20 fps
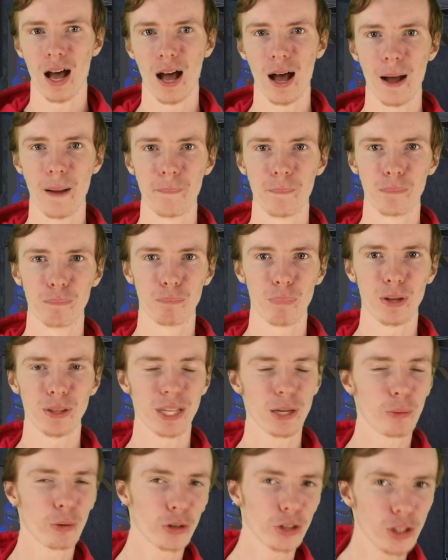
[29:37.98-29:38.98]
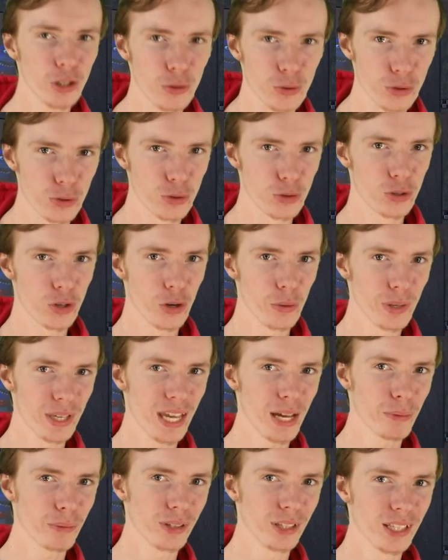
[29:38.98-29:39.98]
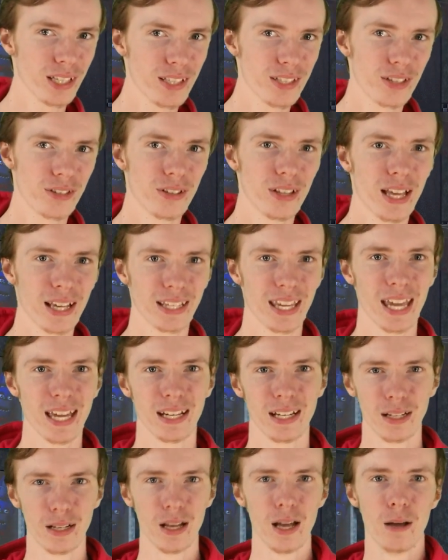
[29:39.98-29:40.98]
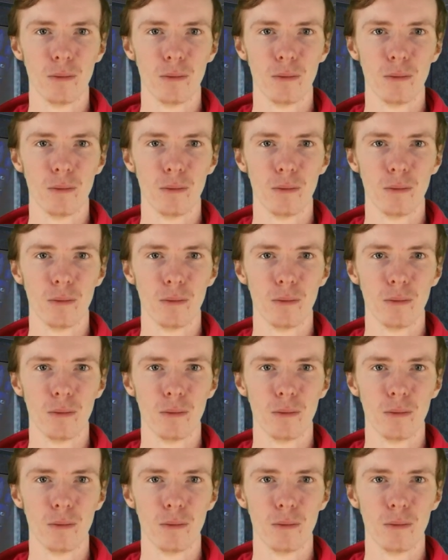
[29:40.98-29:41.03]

Um, but they weren't used, so we can't really consider that canon.